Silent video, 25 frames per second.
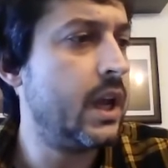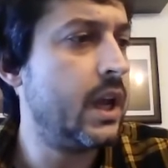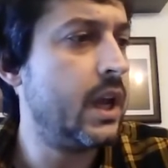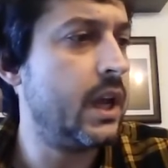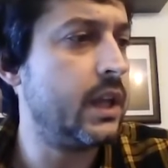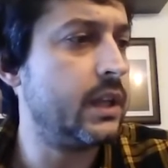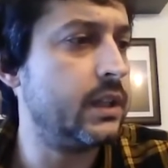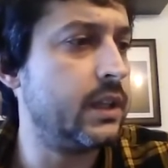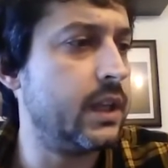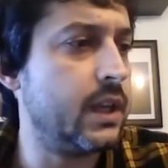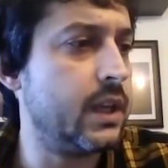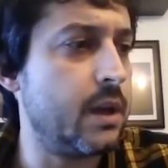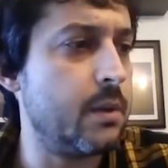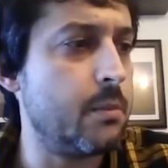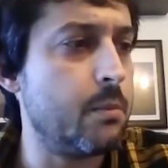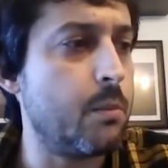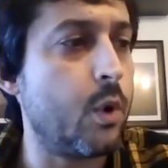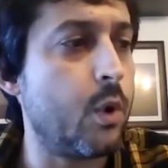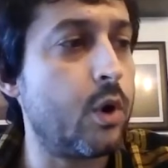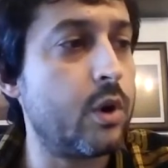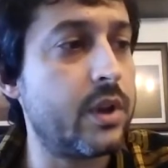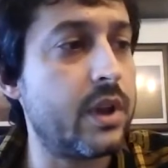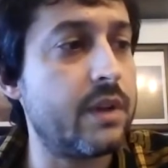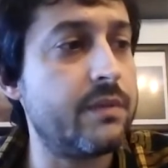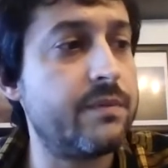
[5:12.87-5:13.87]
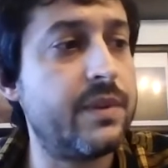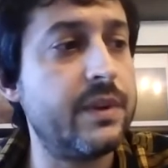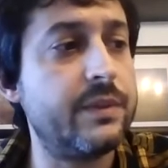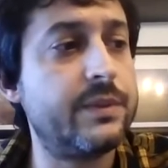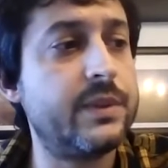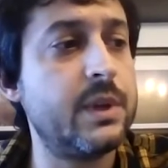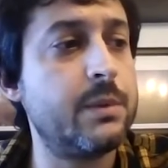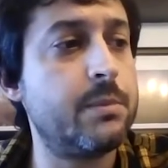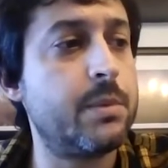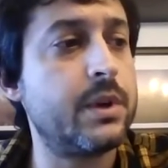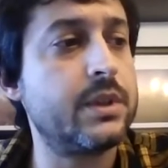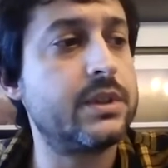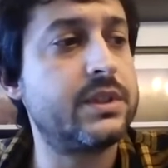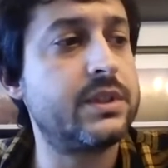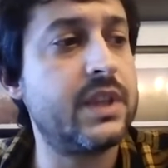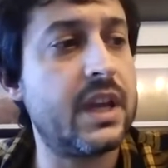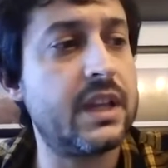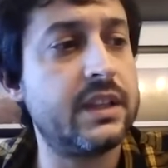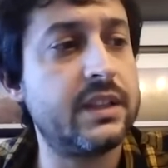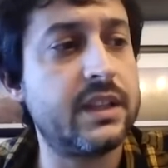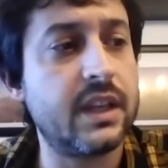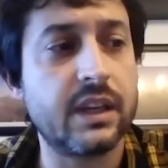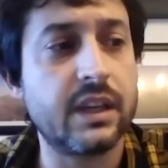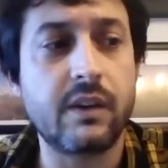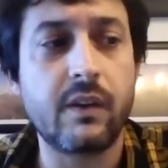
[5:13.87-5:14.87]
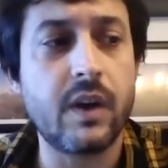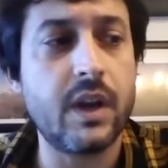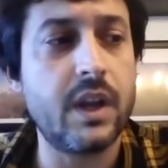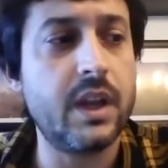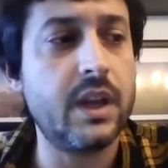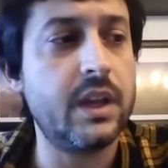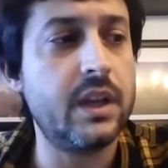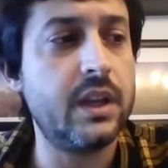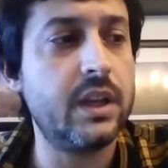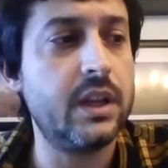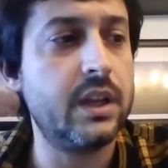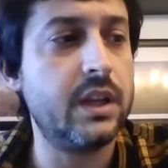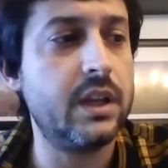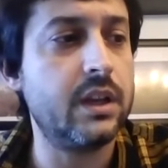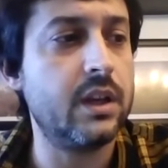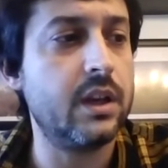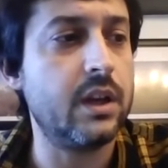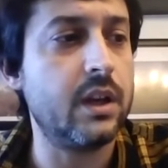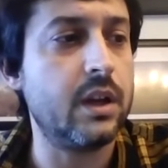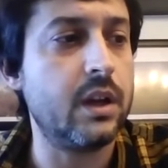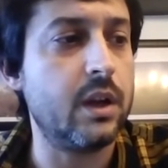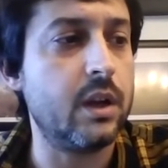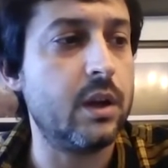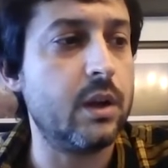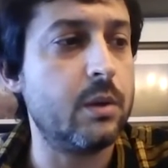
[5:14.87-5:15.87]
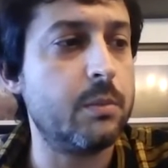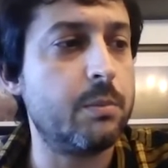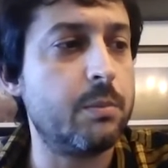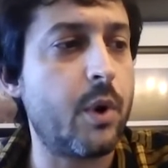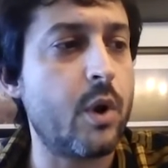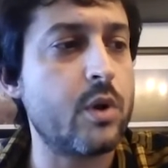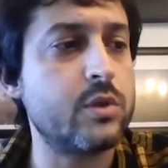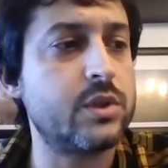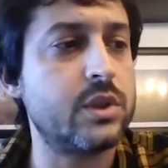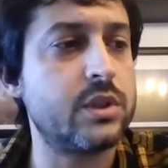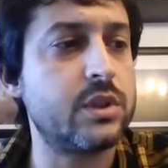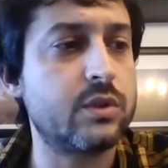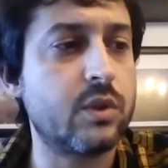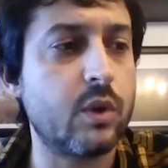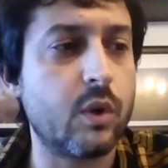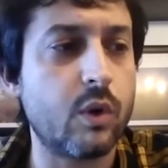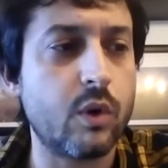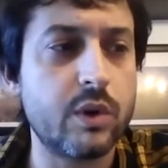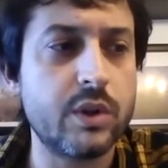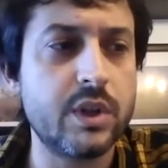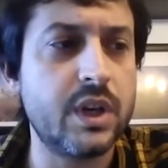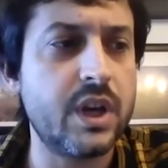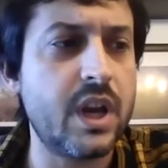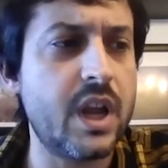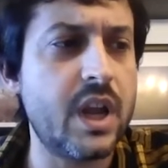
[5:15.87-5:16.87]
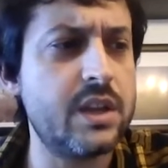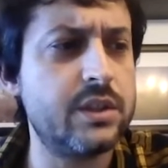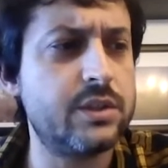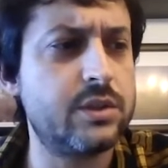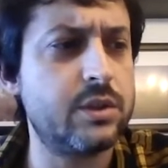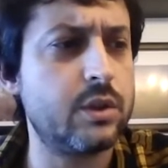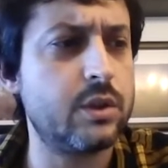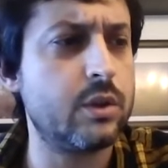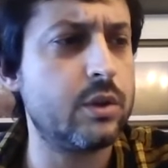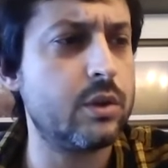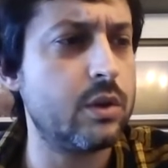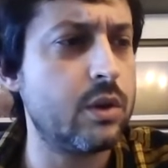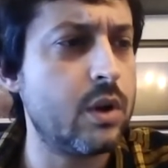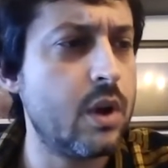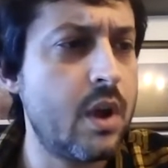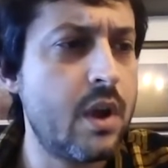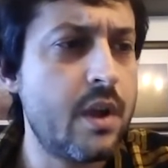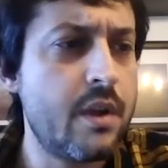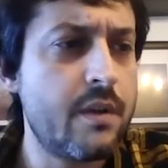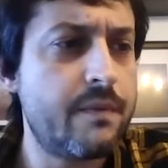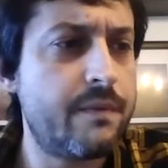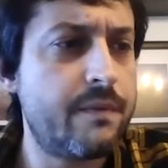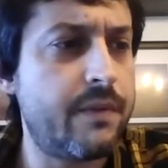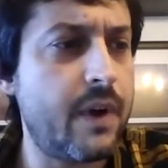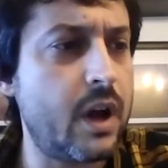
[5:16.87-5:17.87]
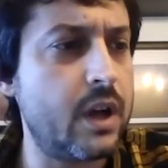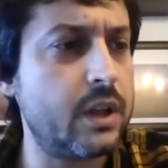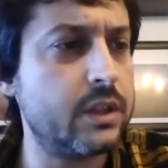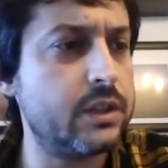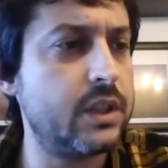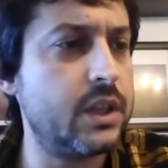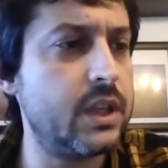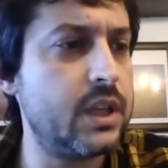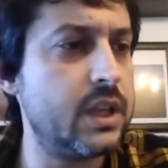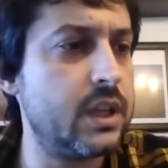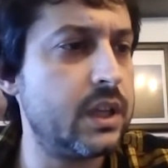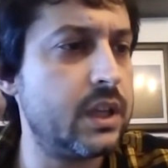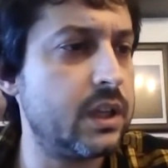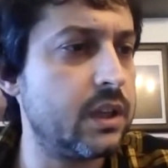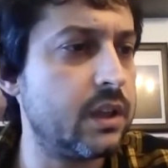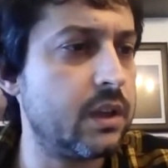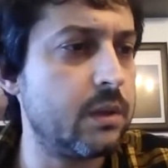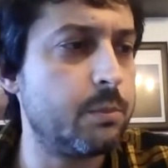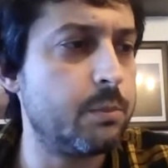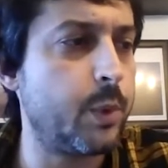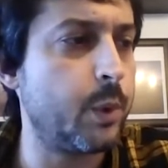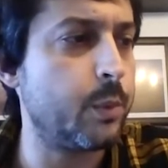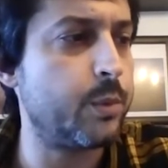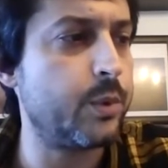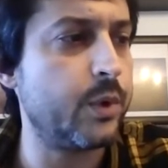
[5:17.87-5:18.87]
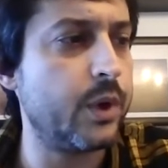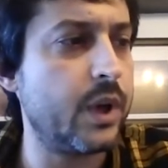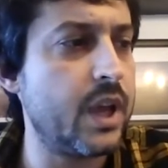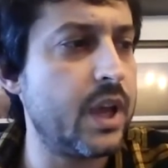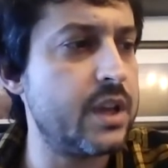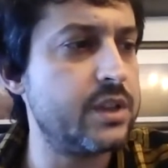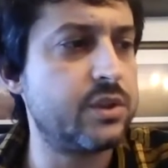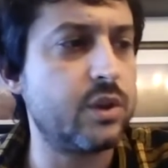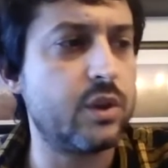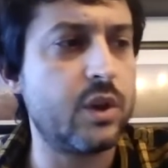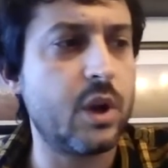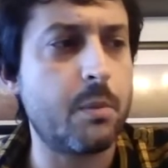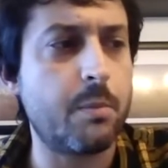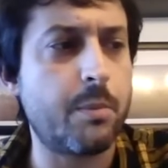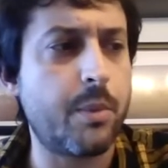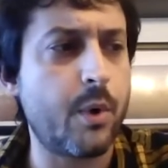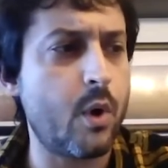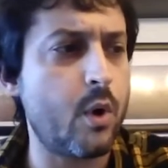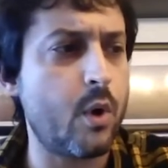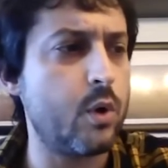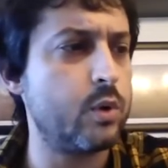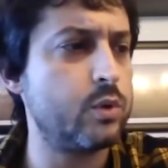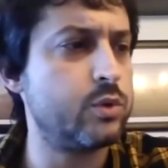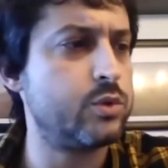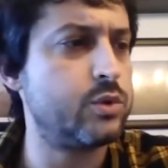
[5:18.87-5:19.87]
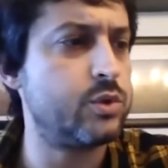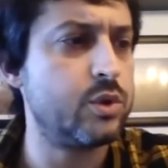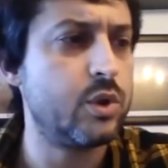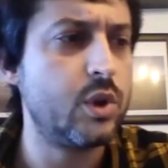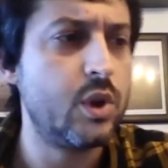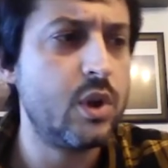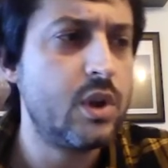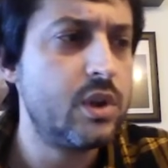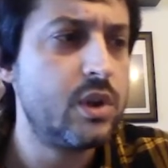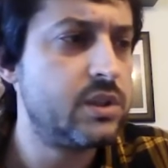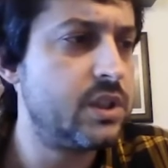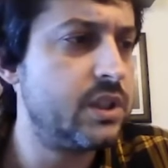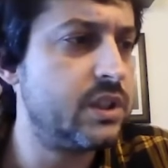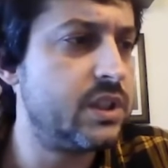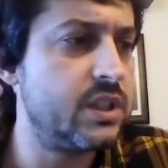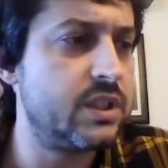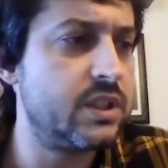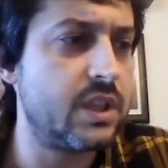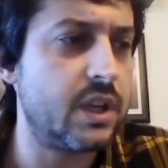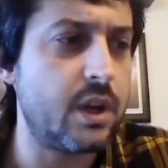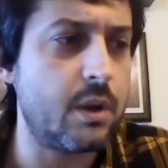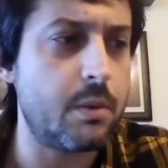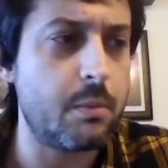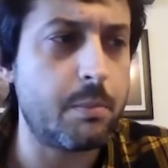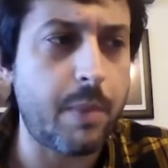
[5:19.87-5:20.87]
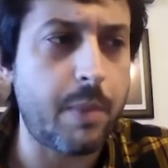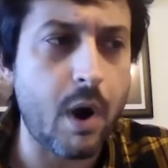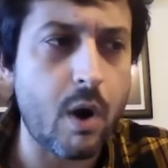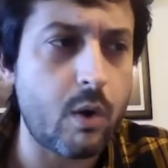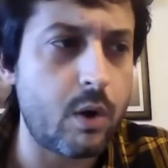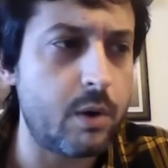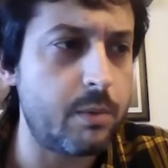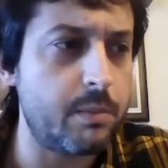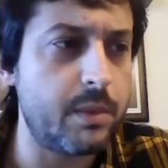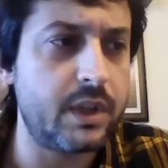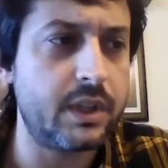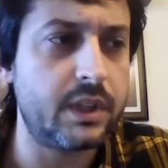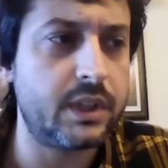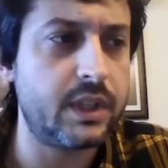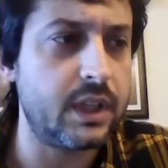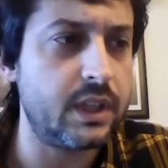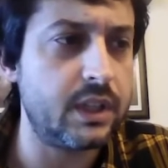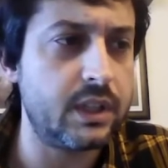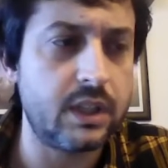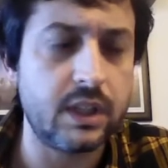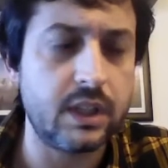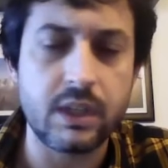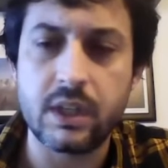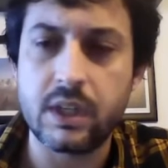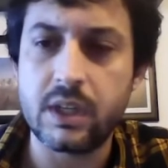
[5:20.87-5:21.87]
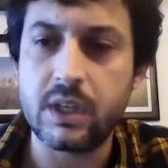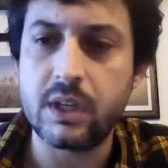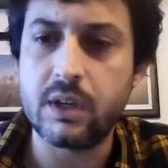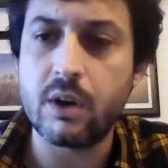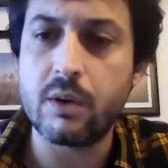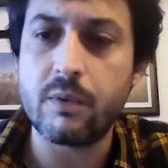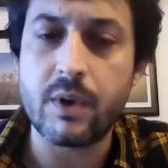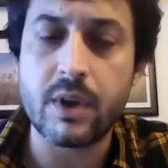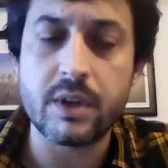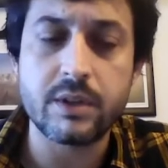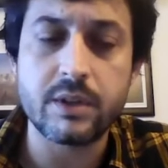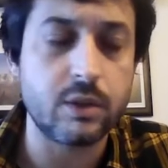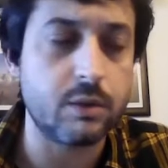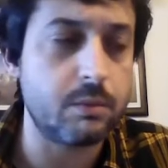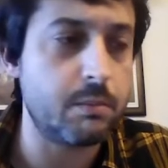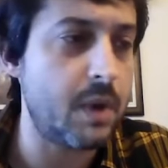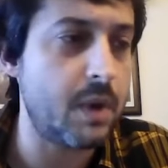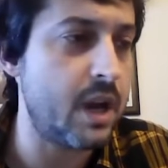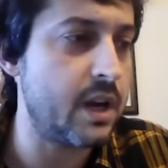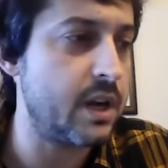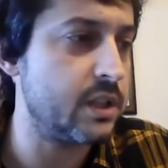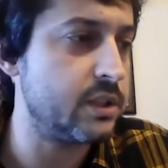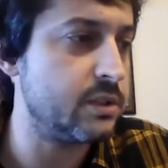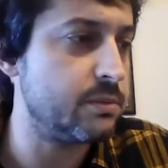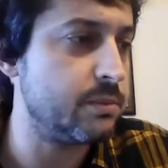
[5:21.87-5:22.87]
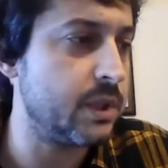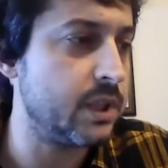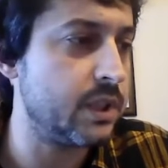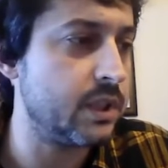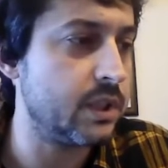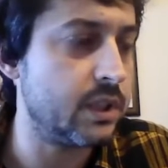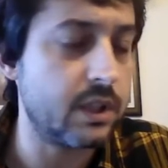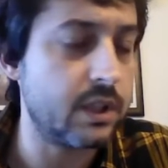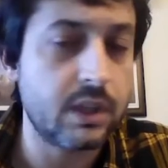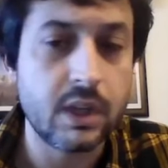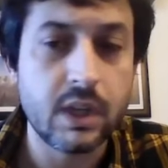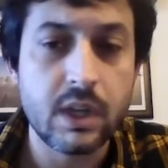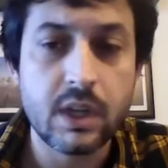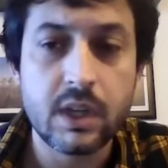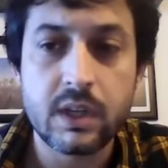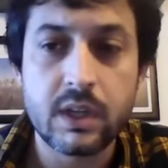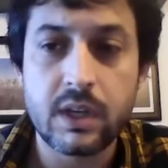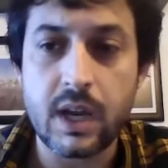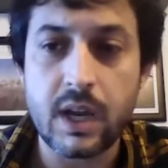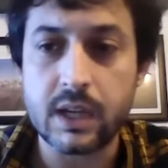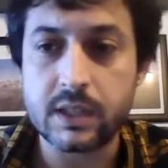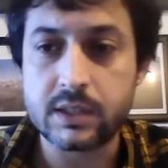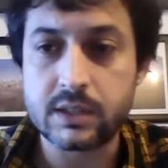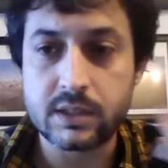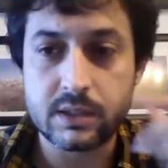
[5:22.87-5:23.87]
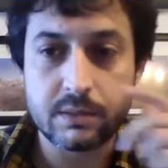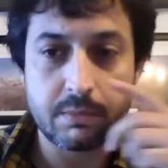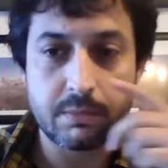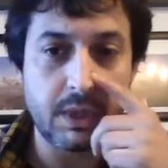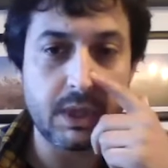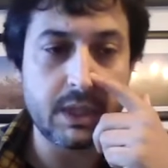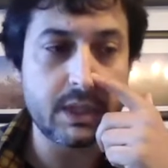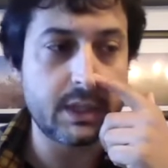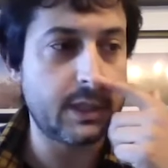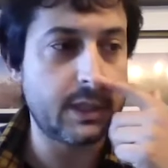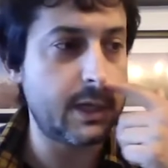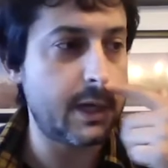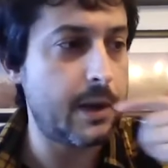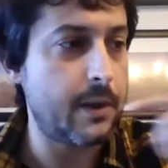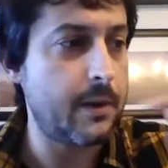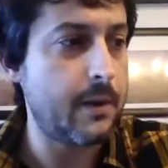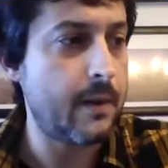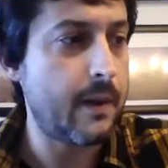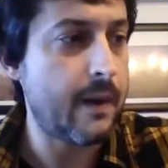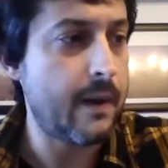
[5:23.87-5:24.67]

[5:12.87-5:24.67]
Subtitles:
And more than 50% agree in process coordination, funding, population approach, citizen empowerment, and innovation management. Next, please.